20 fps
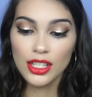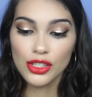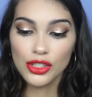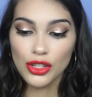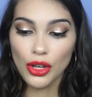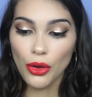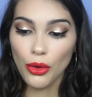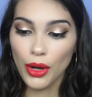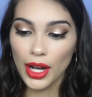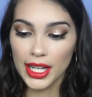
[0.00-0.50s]

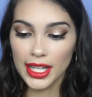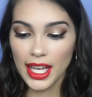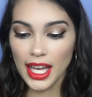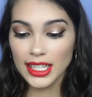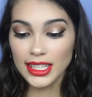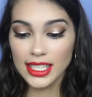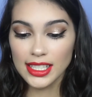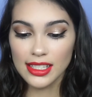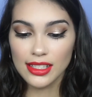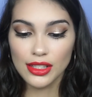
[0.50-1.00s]
So
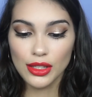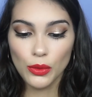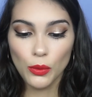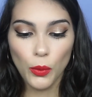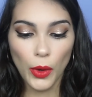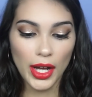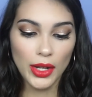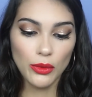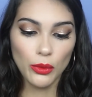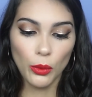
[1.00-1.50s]
again, this is the
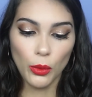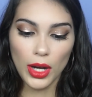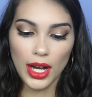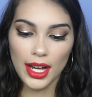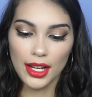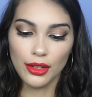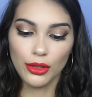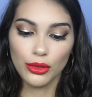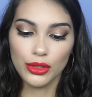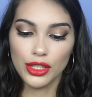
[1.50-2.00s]
Wet n
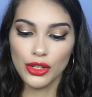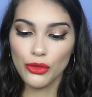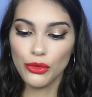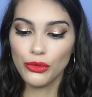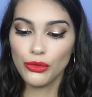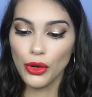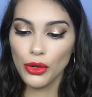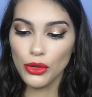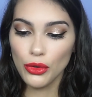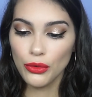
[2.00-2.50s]
Wild
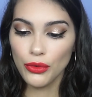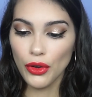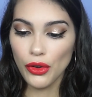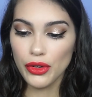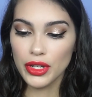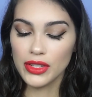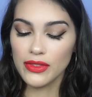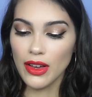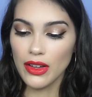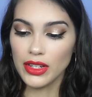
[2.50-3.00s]
Photo
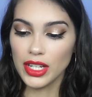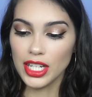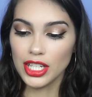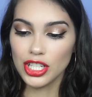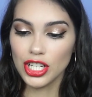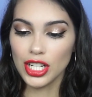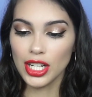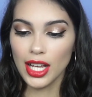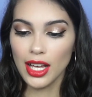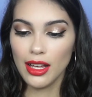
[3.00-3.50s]
Focus
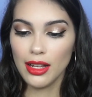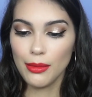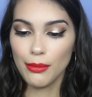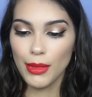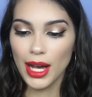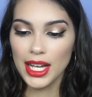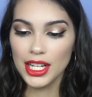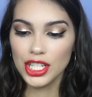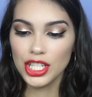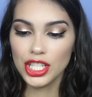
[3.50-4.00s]
Foundation, and my